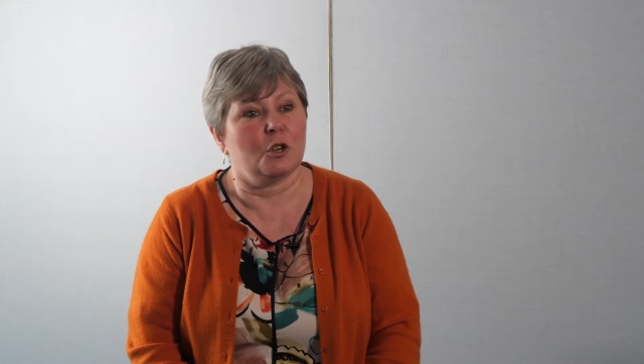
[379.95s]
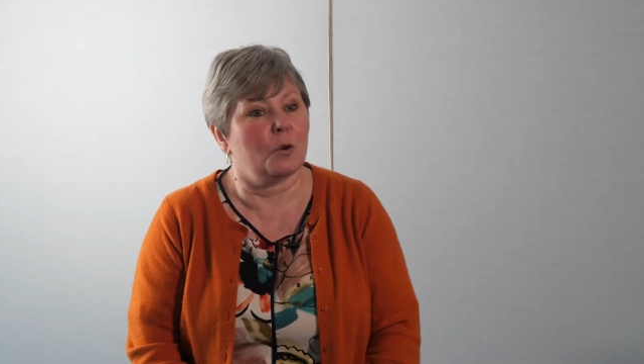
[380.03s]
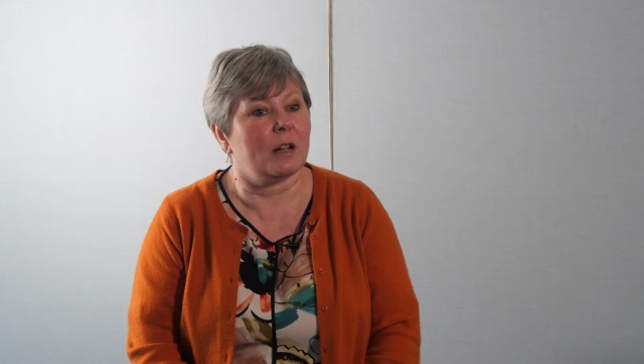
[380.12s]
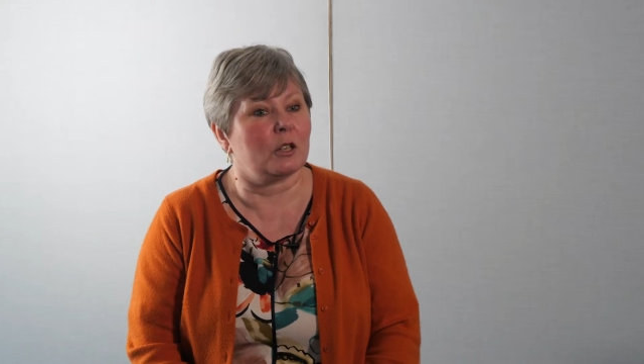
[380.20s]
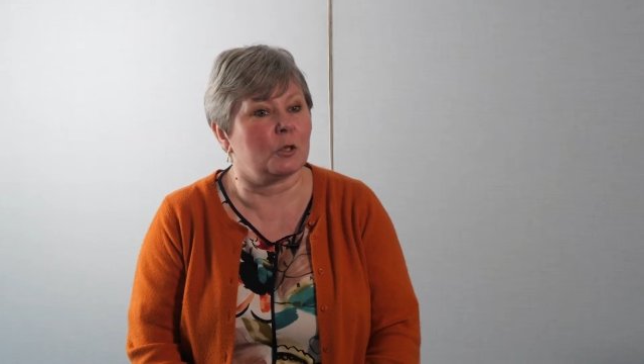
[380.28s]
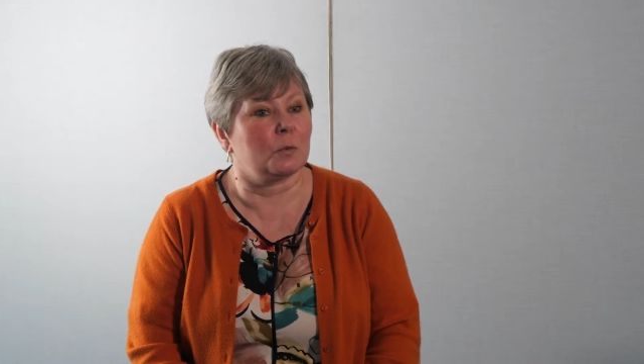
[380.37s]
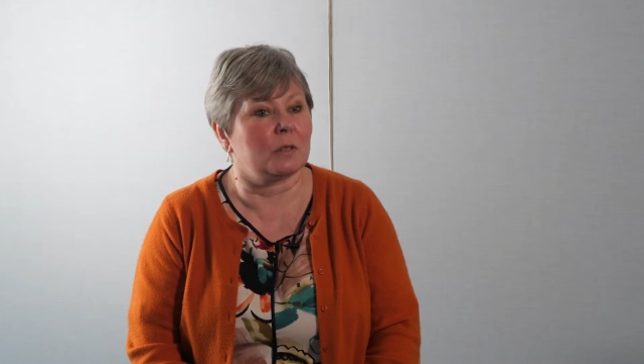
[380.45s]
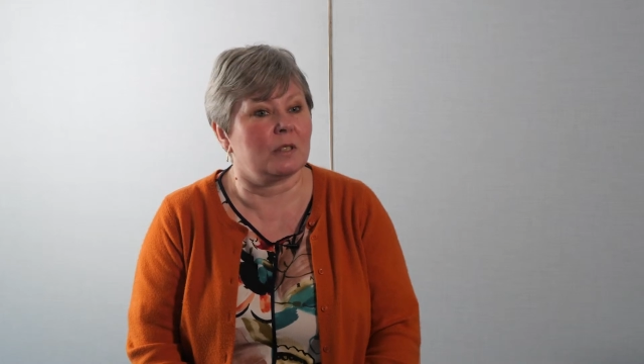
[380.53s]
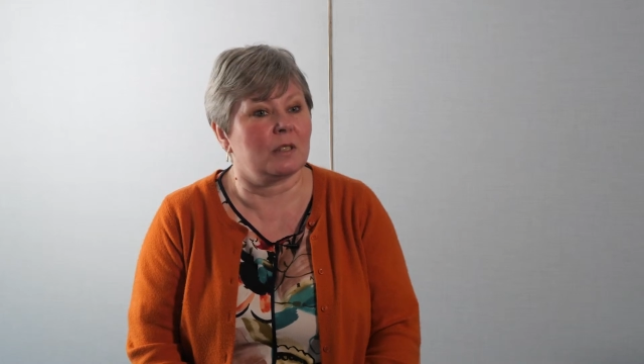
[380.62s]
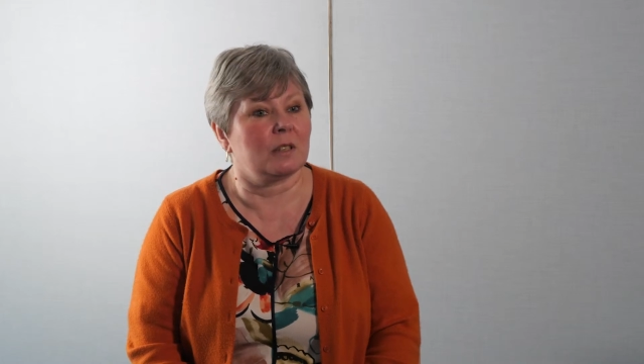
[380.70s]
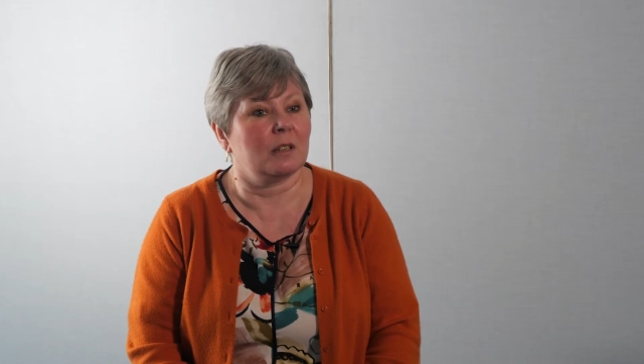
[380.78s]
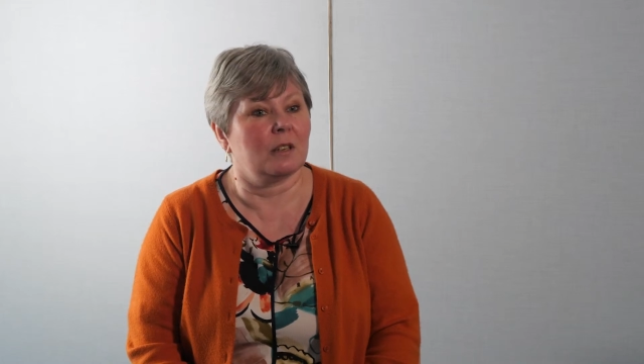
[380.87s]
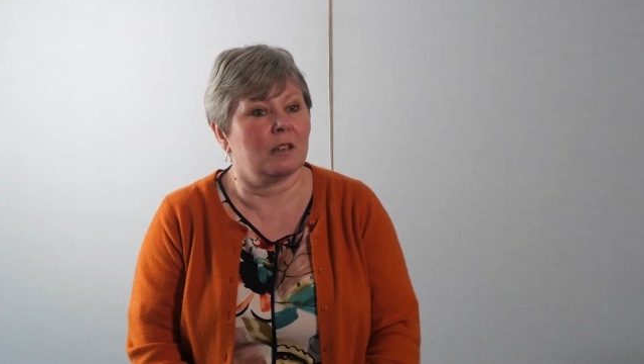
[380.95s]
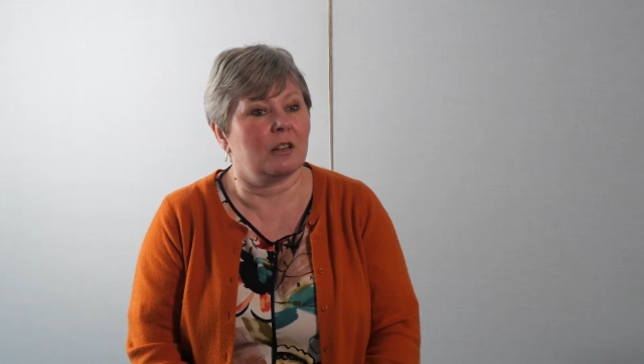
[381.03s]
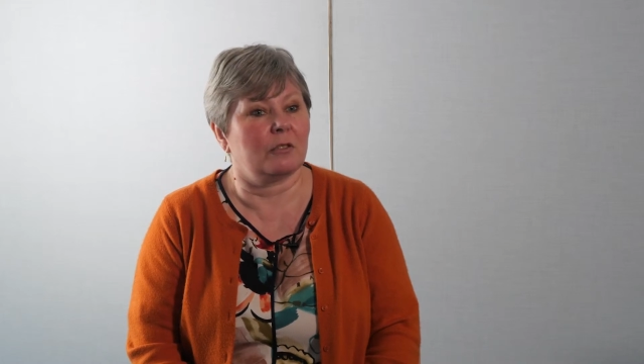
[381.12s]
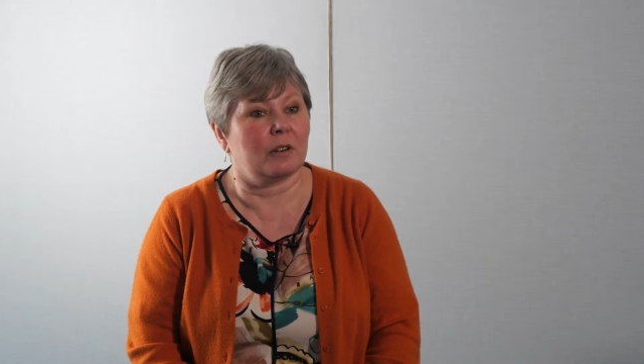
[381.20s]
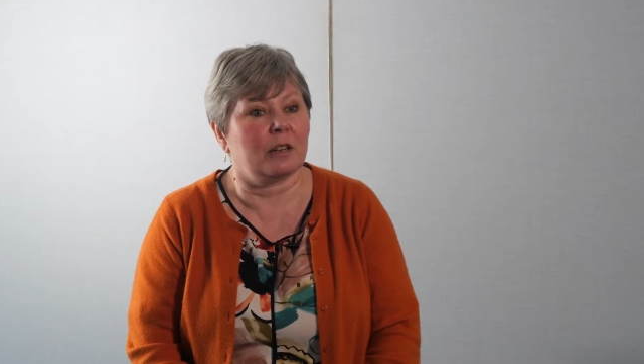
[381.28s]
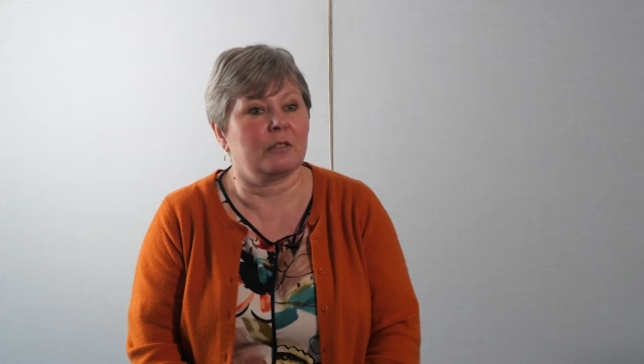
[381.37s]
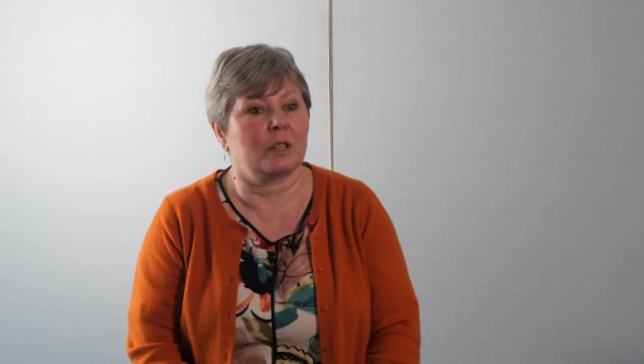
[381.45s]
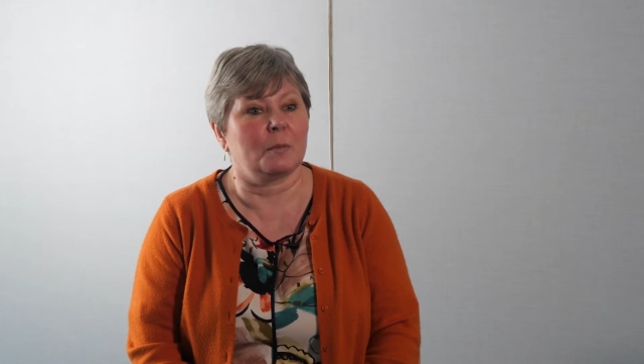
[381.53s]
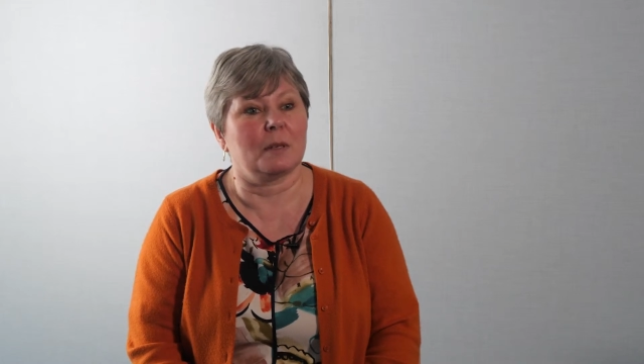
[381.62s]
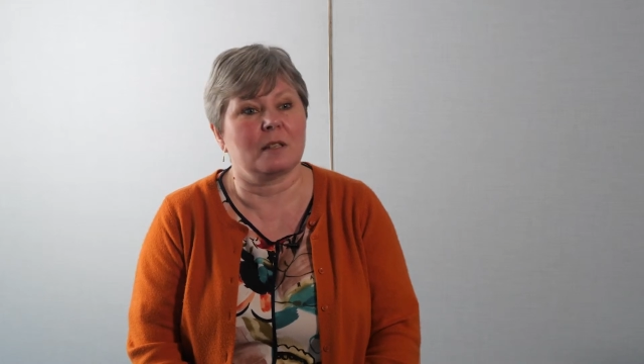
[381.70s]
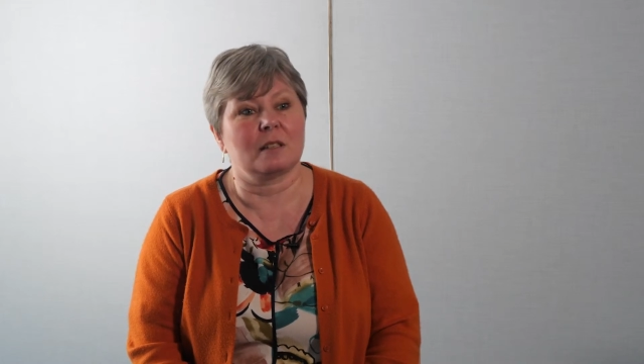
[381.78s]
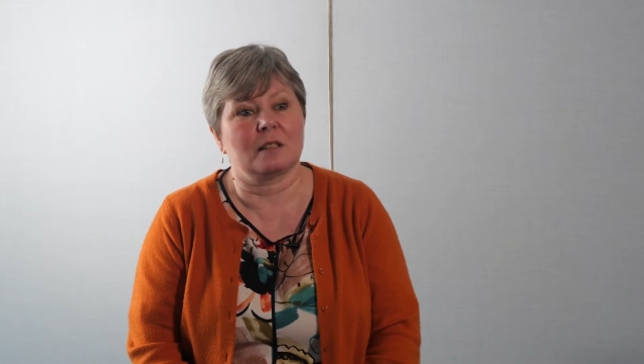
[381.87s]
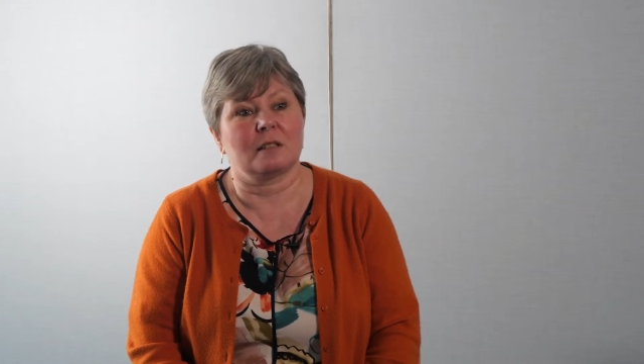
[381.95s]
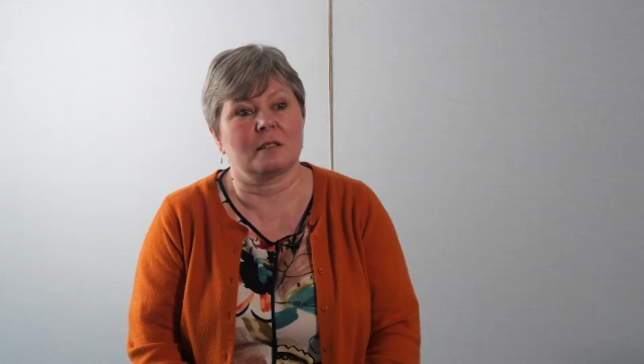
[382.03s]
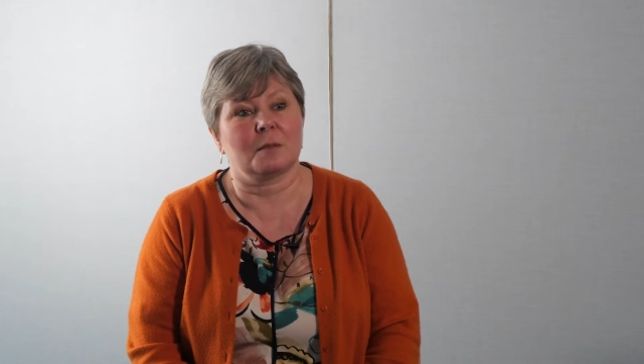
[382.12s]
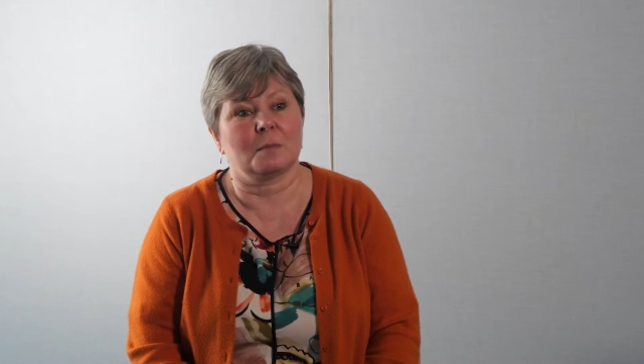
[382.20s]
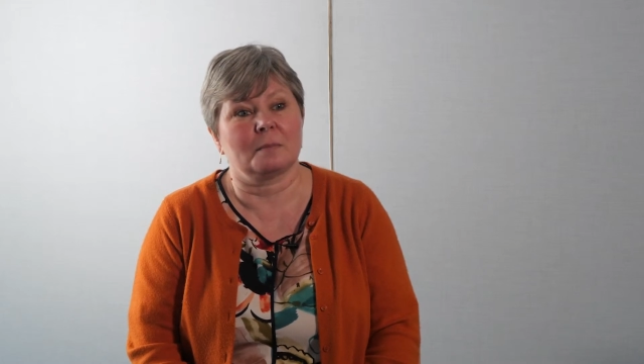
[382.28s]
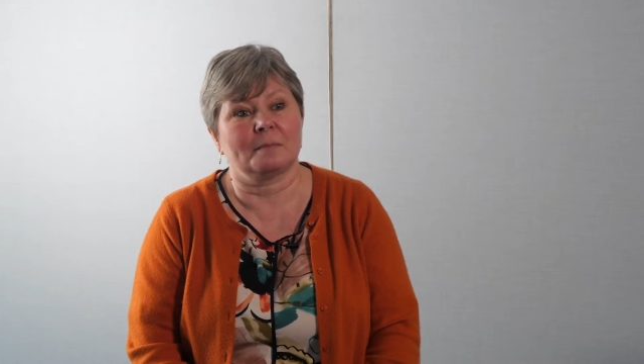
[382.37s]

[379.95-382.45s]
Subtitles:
who else was around them at the time.